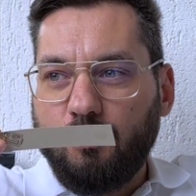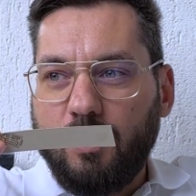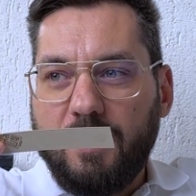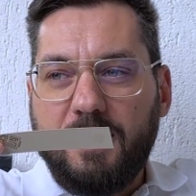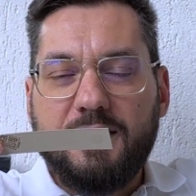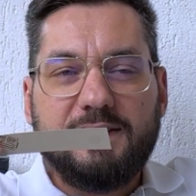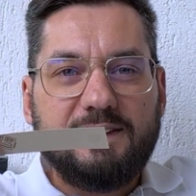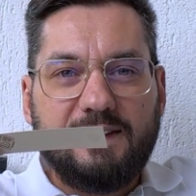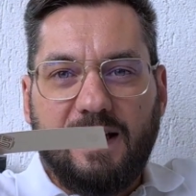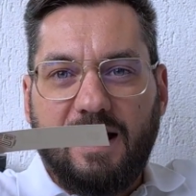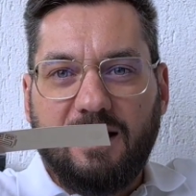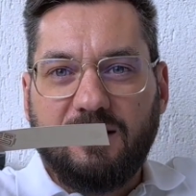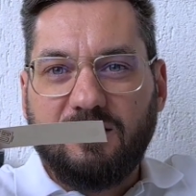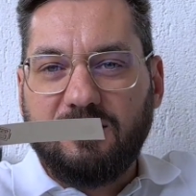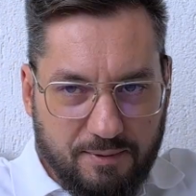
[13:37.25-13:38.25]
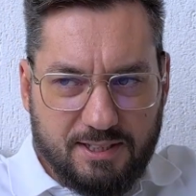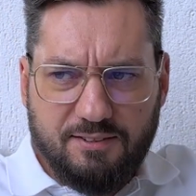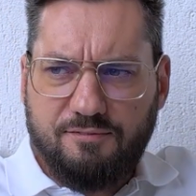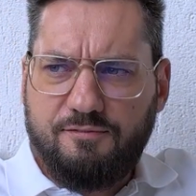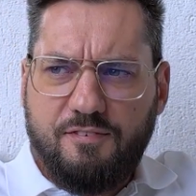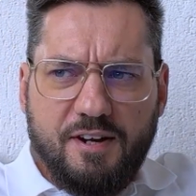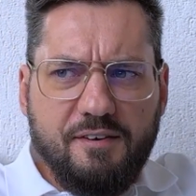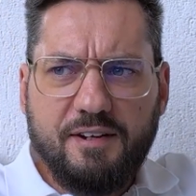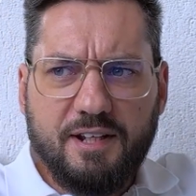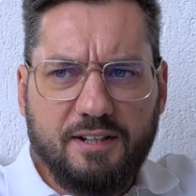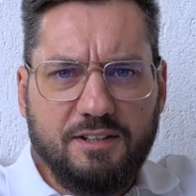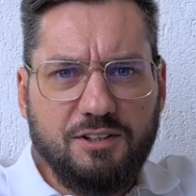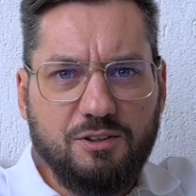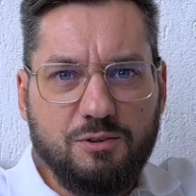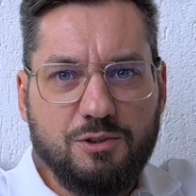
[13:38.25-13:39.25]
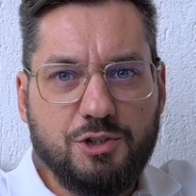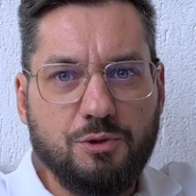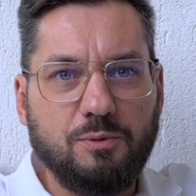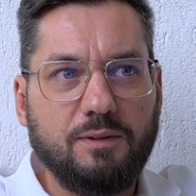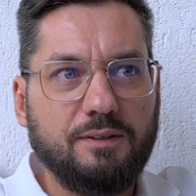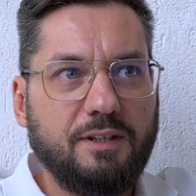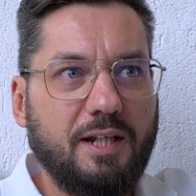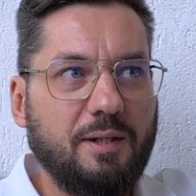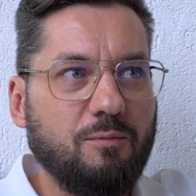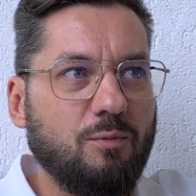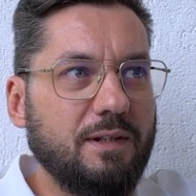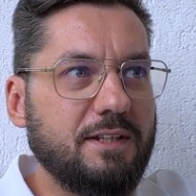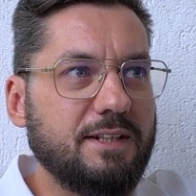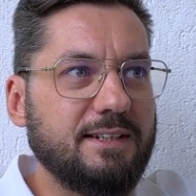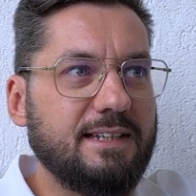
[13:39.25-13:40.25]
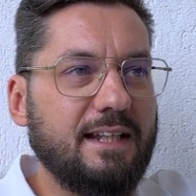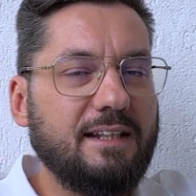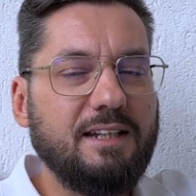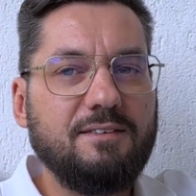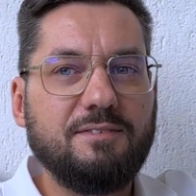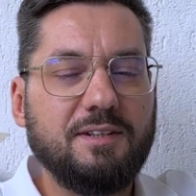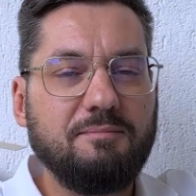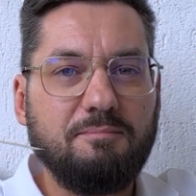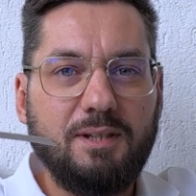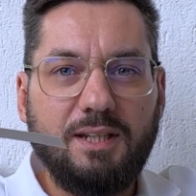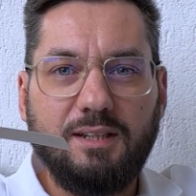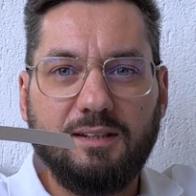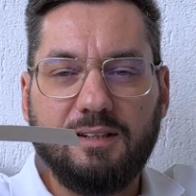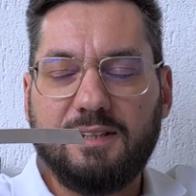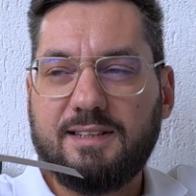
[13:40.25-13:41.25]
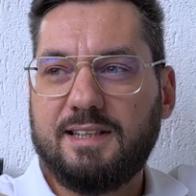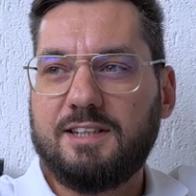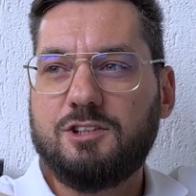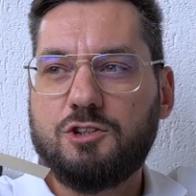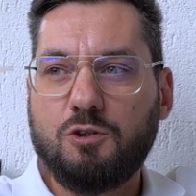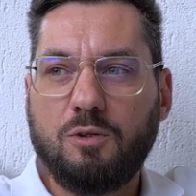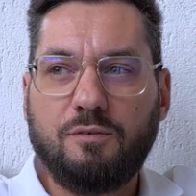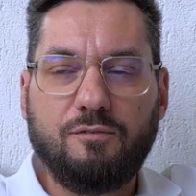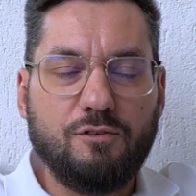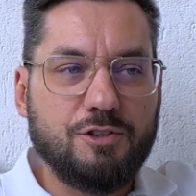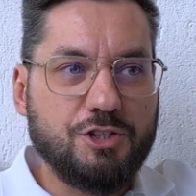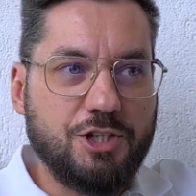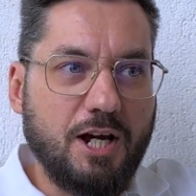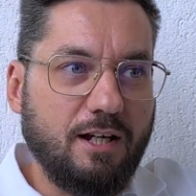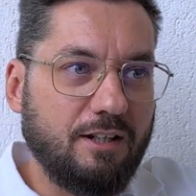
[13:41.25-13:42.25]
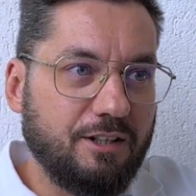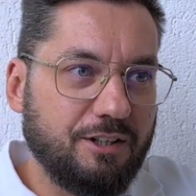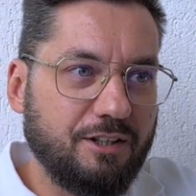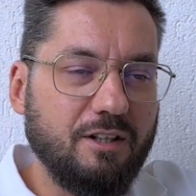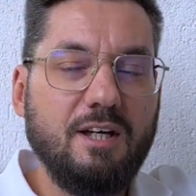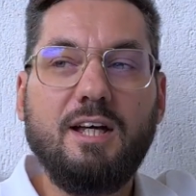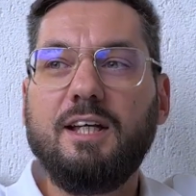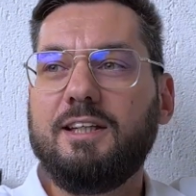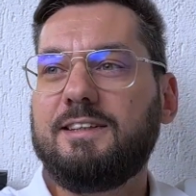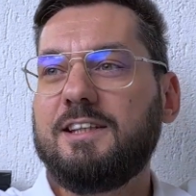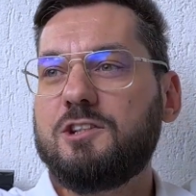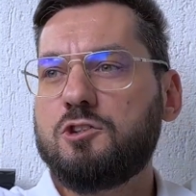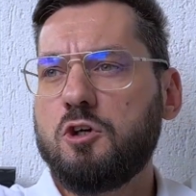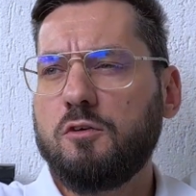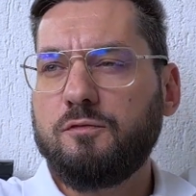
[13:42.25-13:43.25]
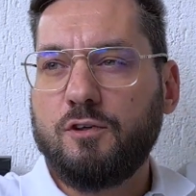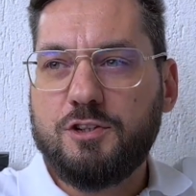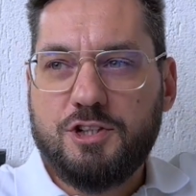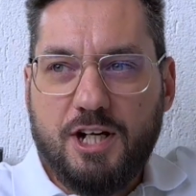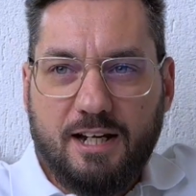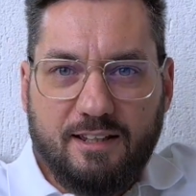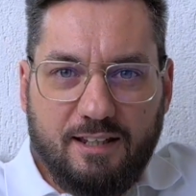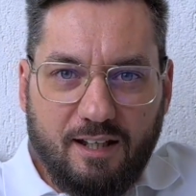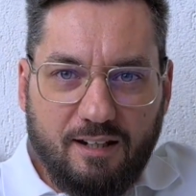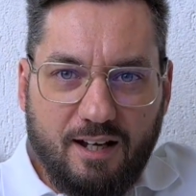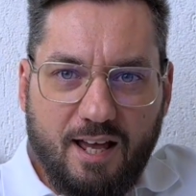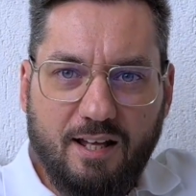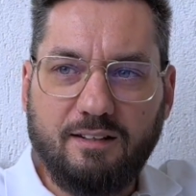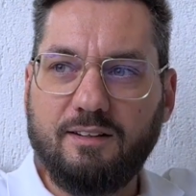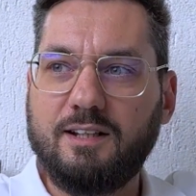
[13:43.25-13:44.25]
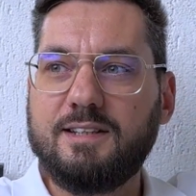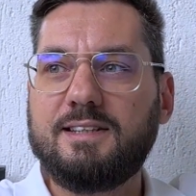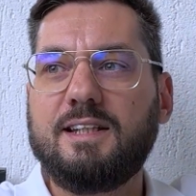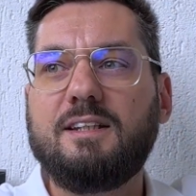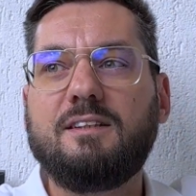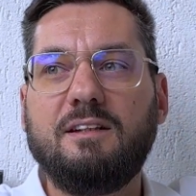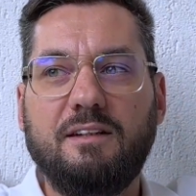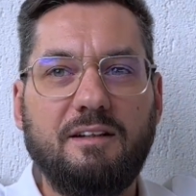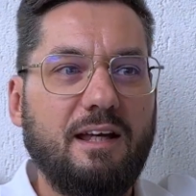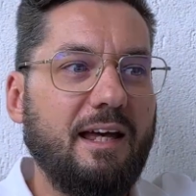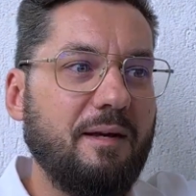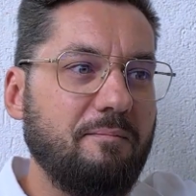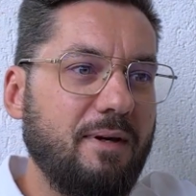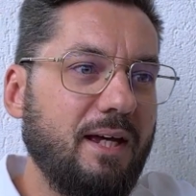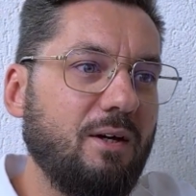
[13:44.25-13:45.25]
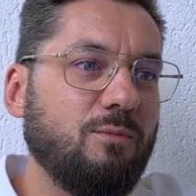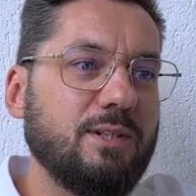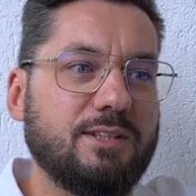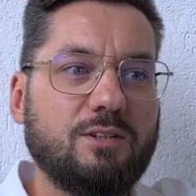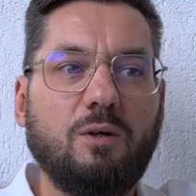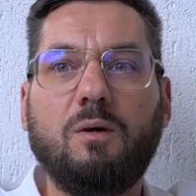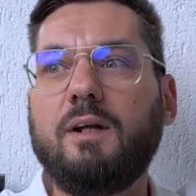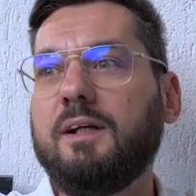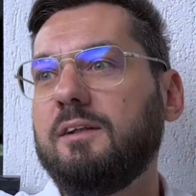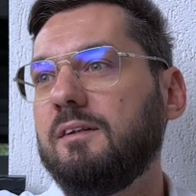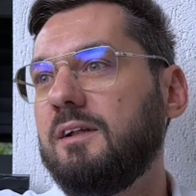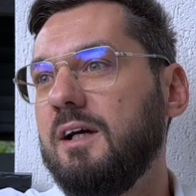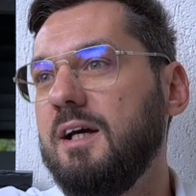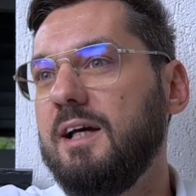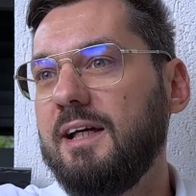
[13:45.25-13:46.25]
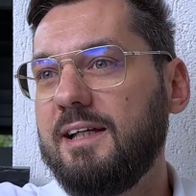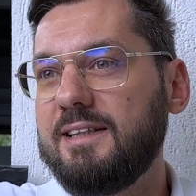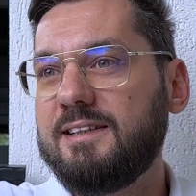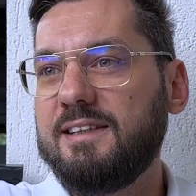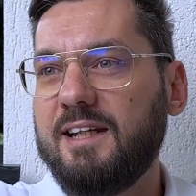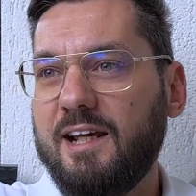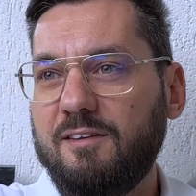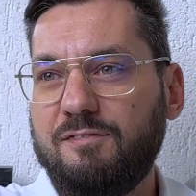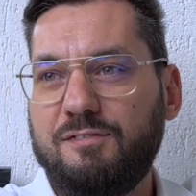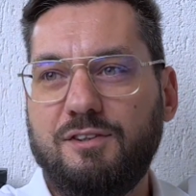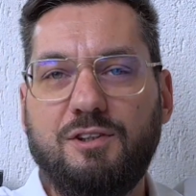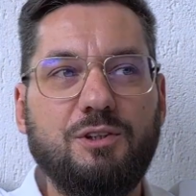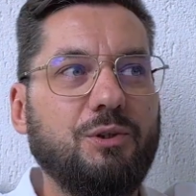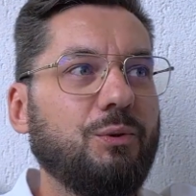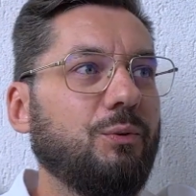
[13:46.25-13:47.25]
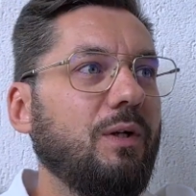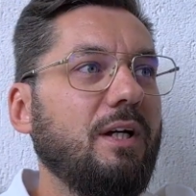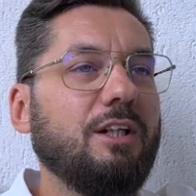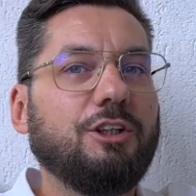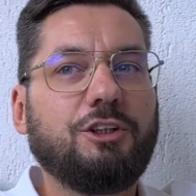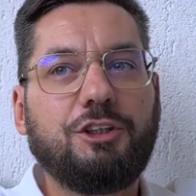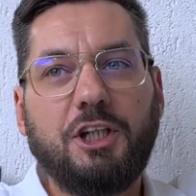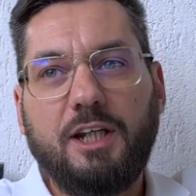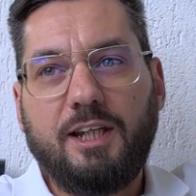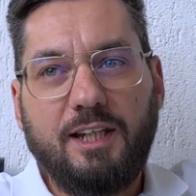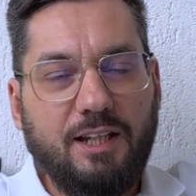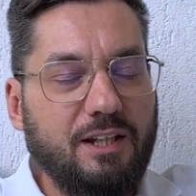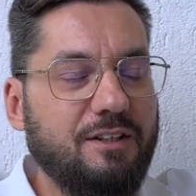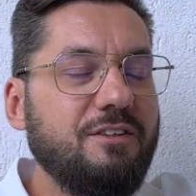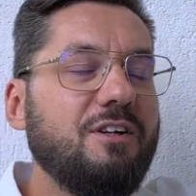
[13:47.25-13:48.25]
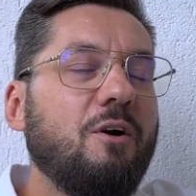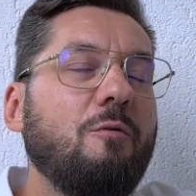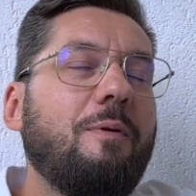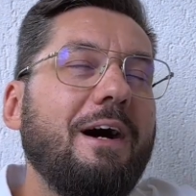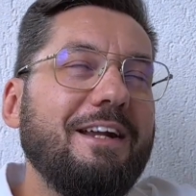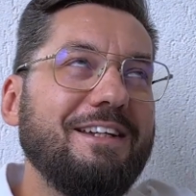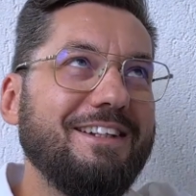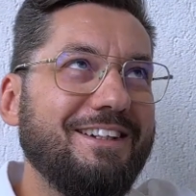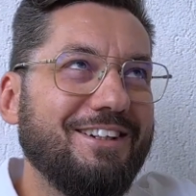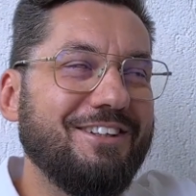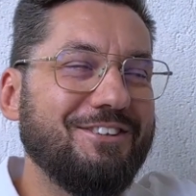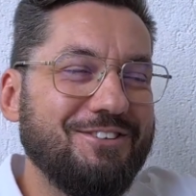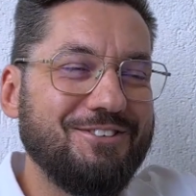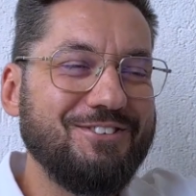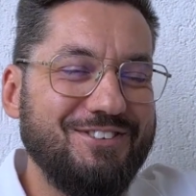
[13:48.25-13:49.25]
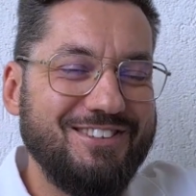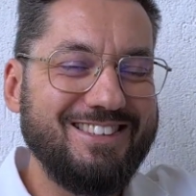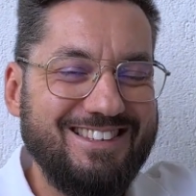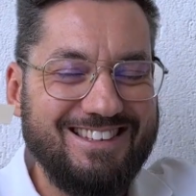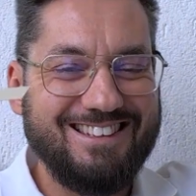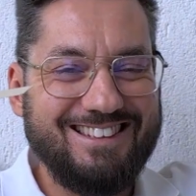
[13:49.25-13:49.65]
What is that? It's a very unusual name. What does that even mean? Is it short for Jacques? Is it short for Jacques Guerlain? Is it Aime was calling his nephew Jicky? Nobody knows.